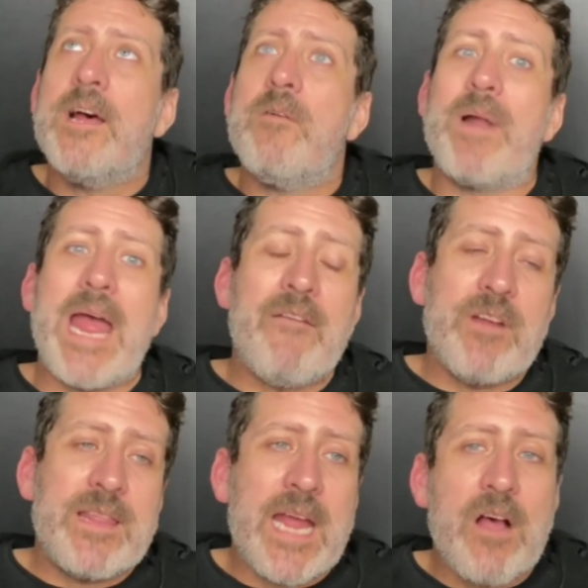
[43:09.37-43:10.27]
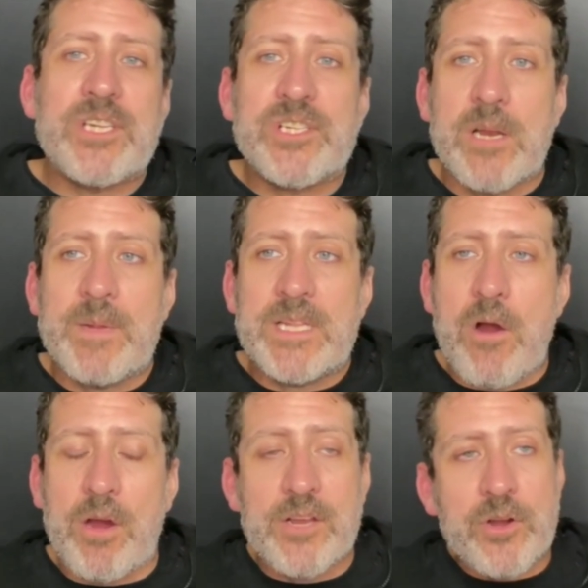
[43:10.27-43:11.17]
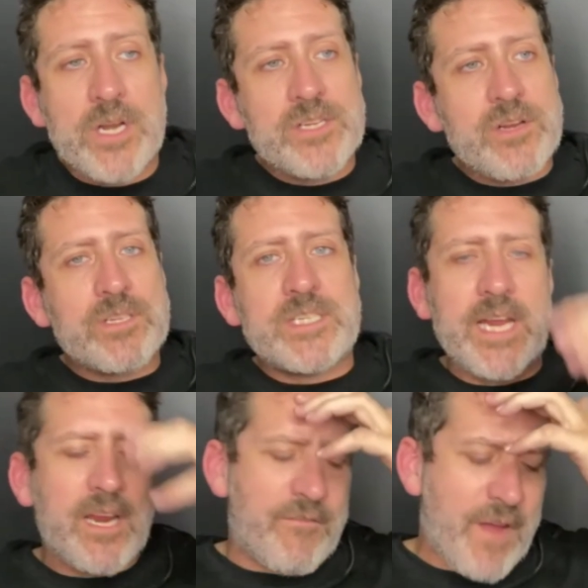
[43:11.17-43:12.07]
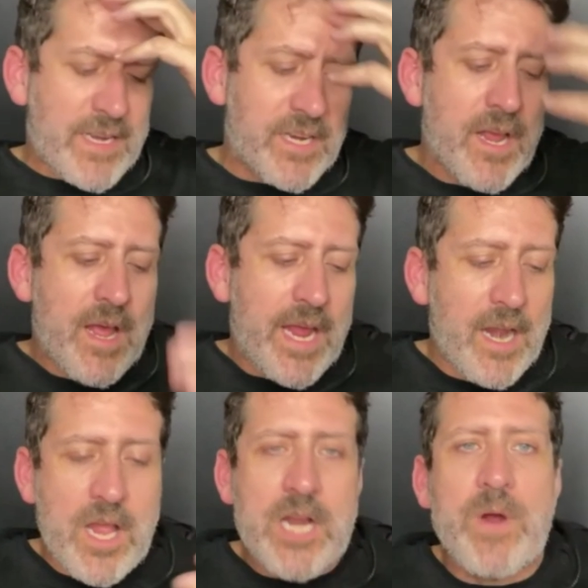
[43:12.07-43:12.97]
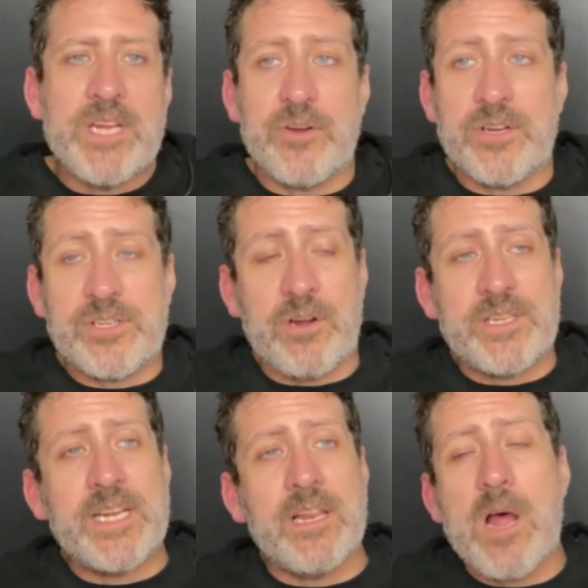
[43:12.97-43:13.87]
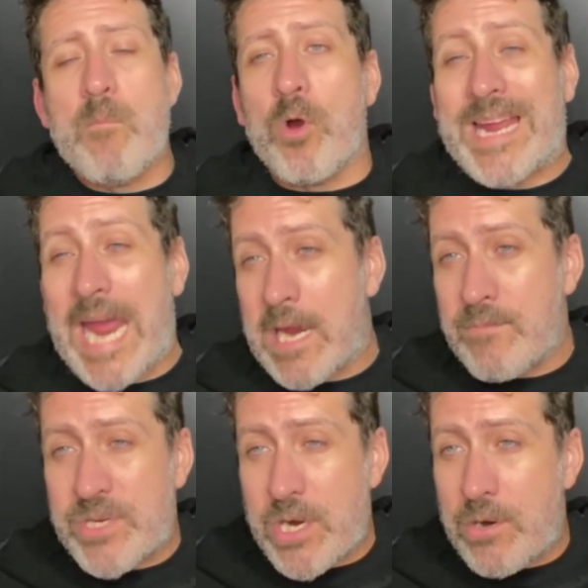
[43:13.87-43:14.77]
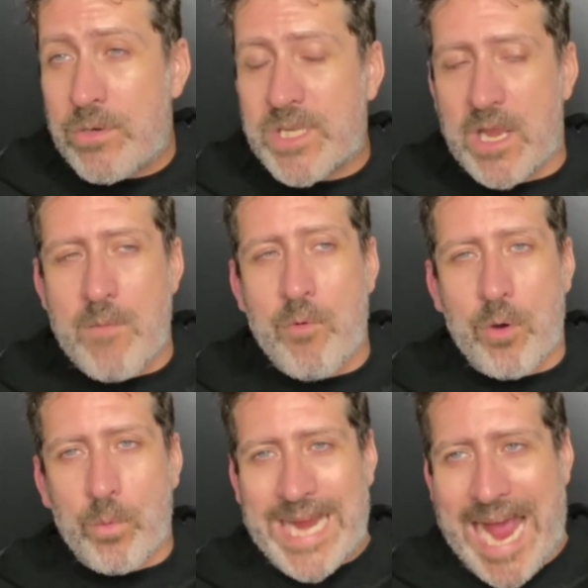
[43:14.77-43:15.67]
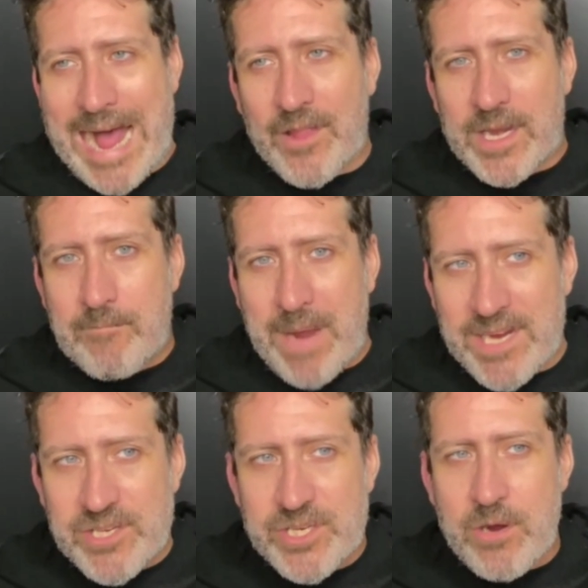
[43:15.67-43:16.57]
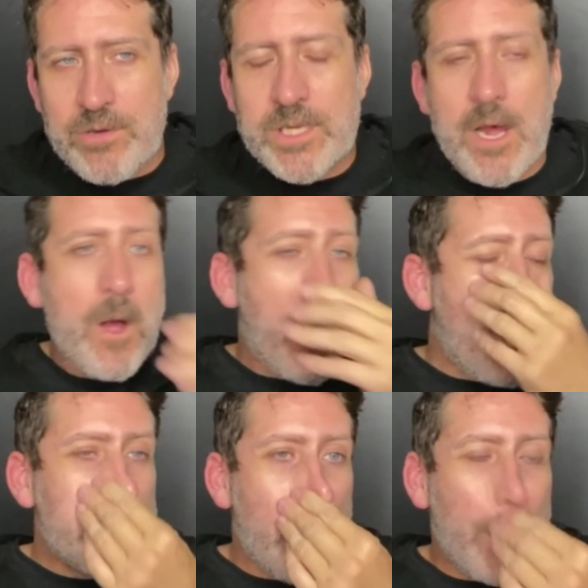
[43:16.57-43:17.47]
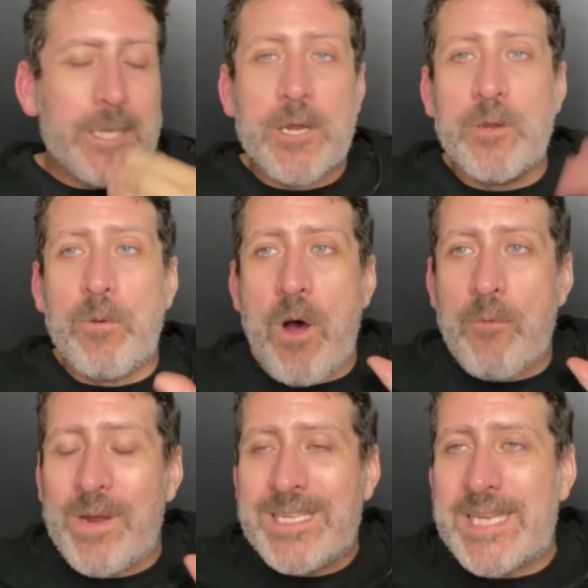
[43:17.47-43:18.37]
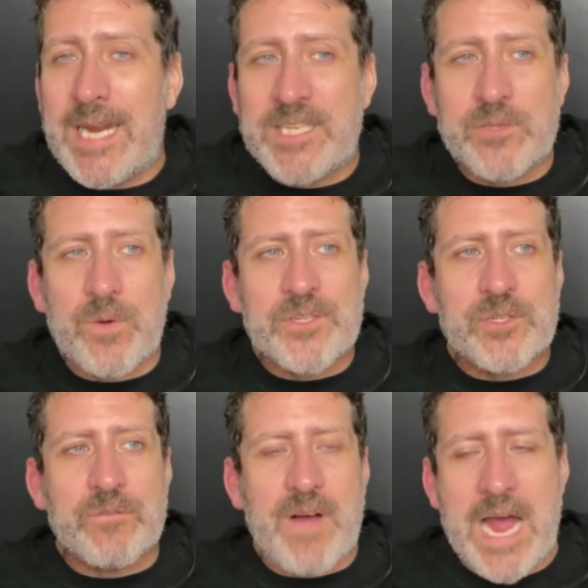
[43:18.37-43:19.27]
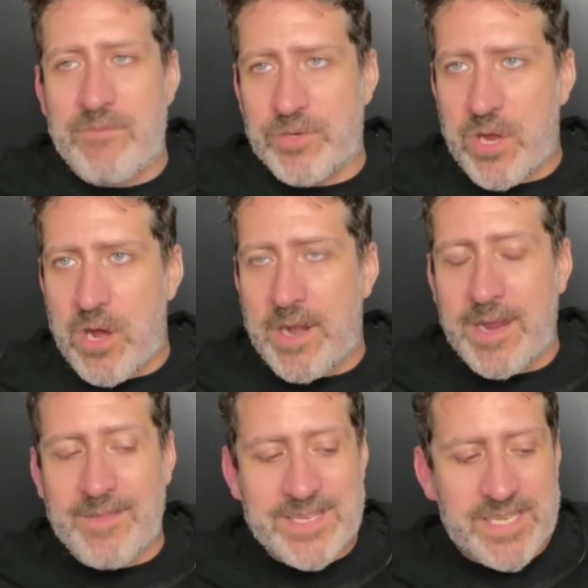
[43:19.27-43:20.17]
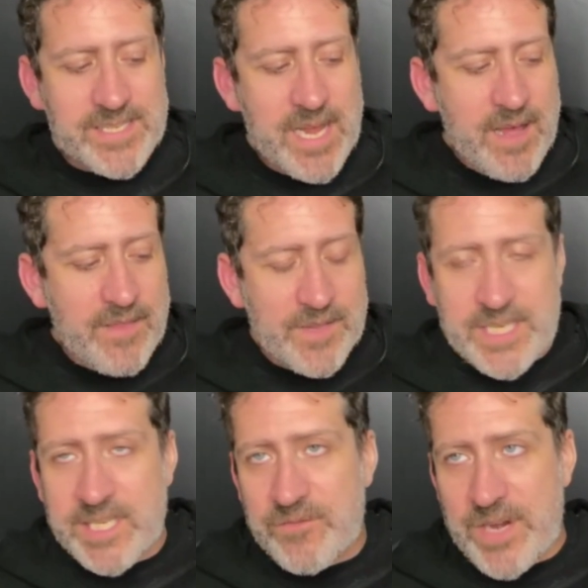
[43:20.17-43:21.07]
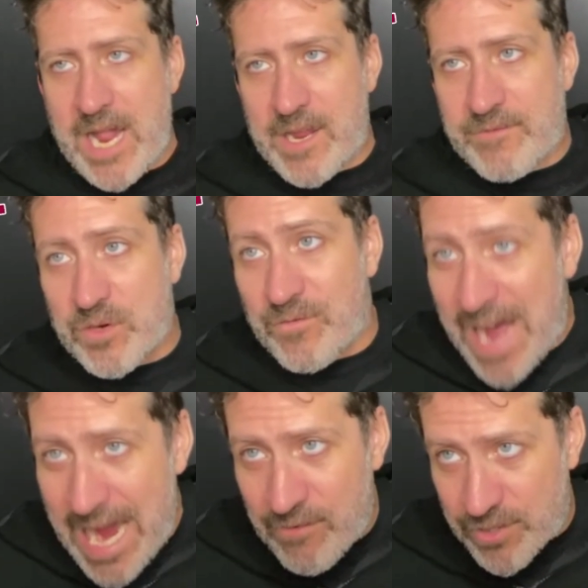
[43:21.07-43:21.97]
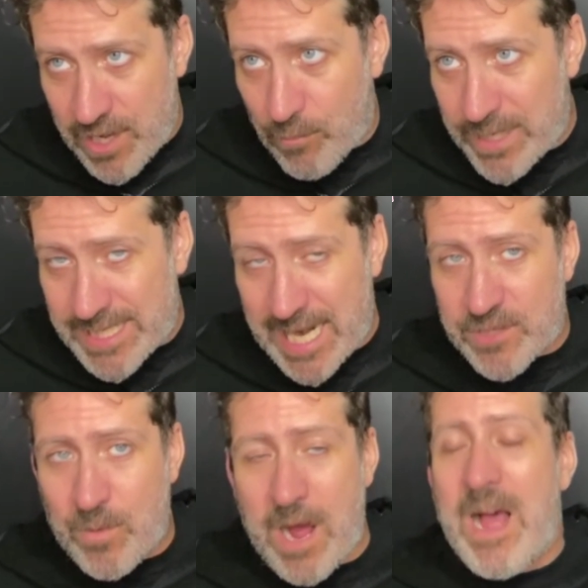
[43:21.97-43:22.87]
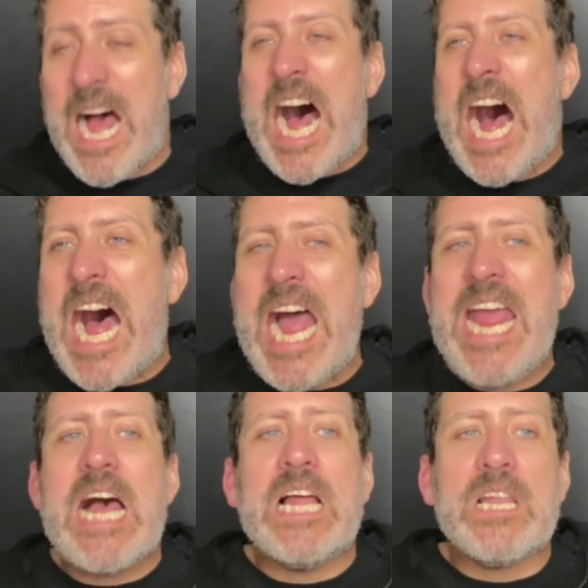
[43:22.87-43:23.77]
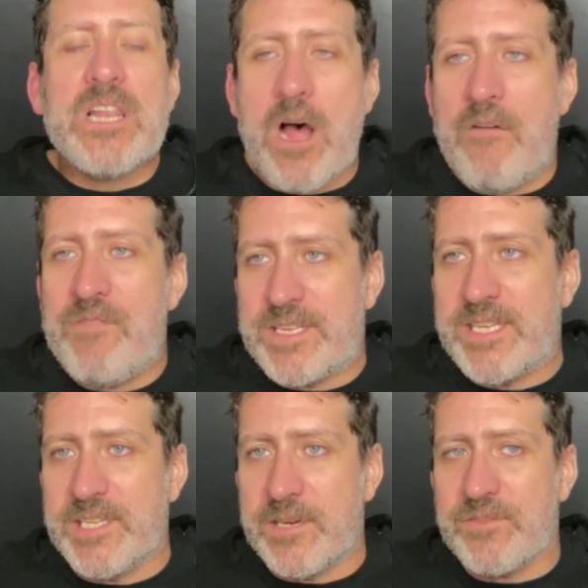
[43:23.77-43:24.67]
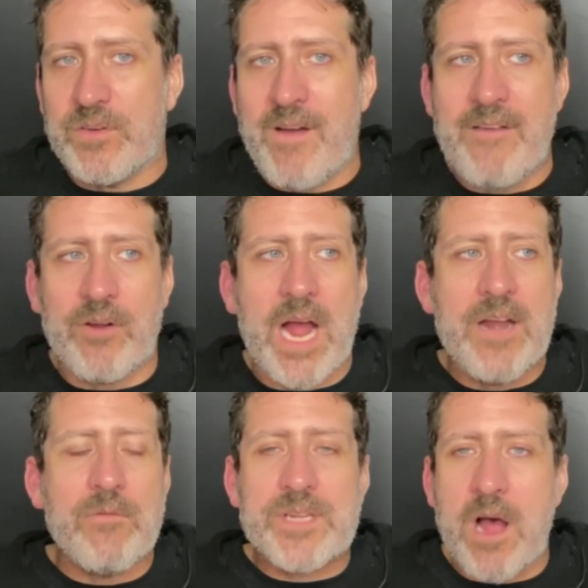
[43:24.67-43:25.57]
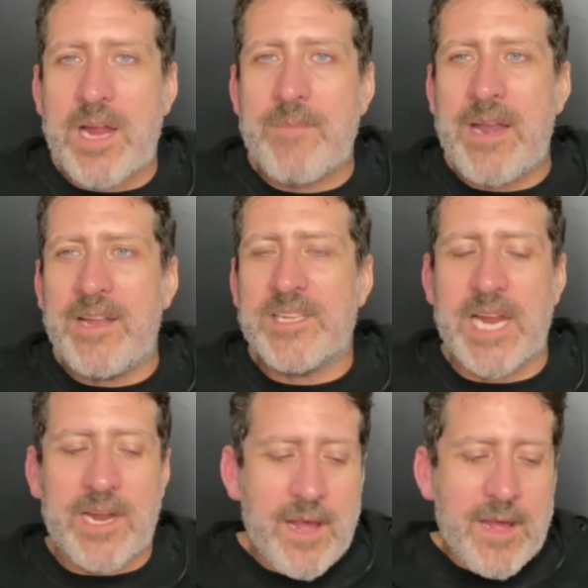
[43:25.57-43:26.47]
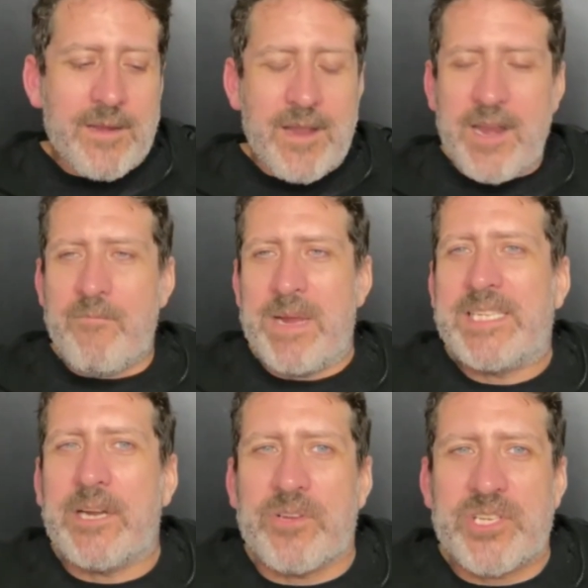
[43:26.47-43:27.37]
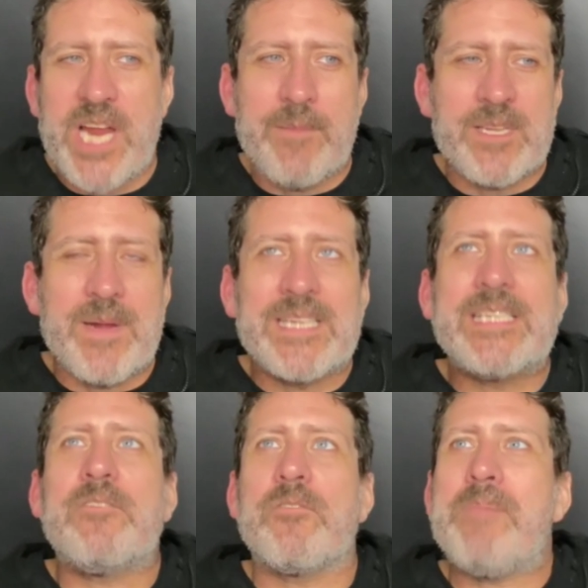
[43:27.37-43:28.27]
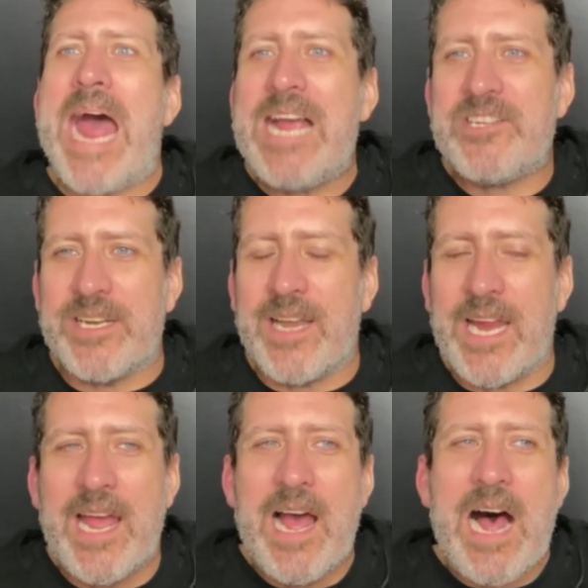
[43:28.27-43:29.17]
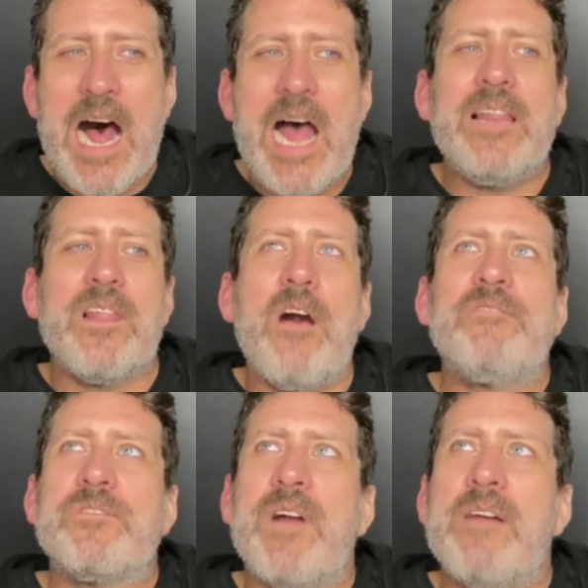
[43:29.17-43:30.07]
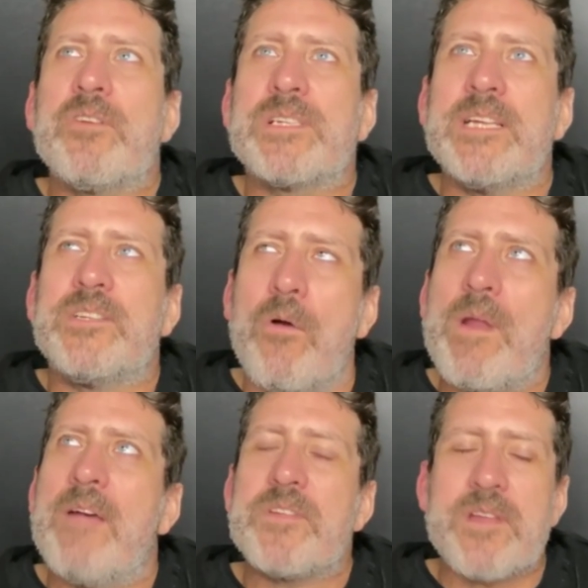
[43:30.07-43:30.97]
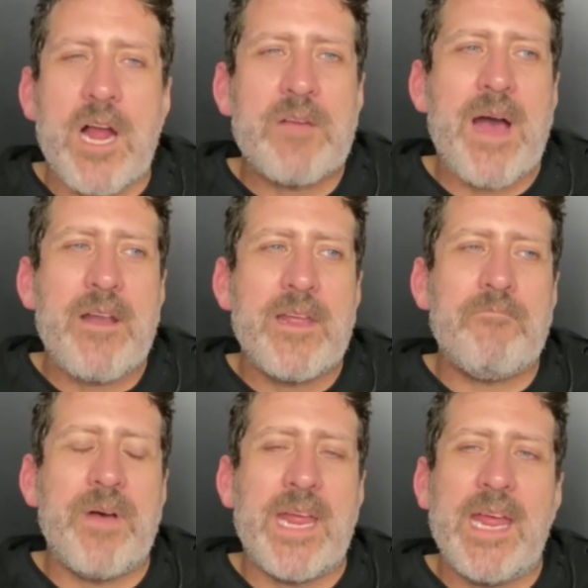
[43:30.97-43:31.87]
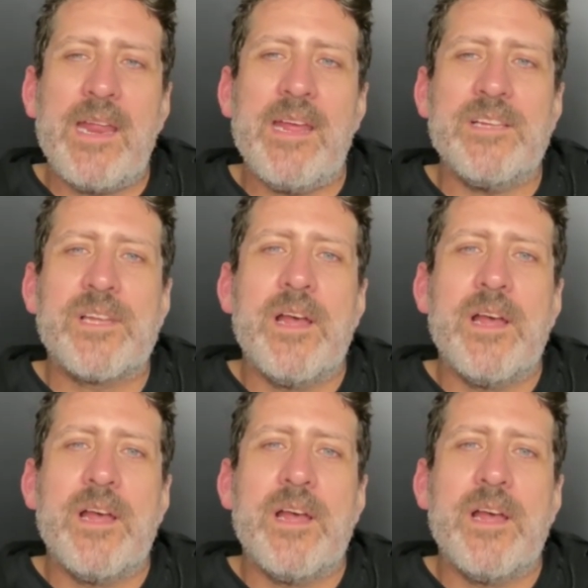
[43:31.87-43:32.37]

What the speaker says: But everything else is going to be dark. And you're going to start seeing it affected in a lot of ways. You're going to start to see a lot more game shows, a lot more reality-based shows. Also, I want to tell you, on Wednesday nights as well, Survivor's on. And this is the season finale of Survivor's on Wednesday as well. I love this season of Survivor. I don't talk about it. It's like not even my secret shame. It's my secret passion. Like, I love Survivor because I don't have to talk about it, but it is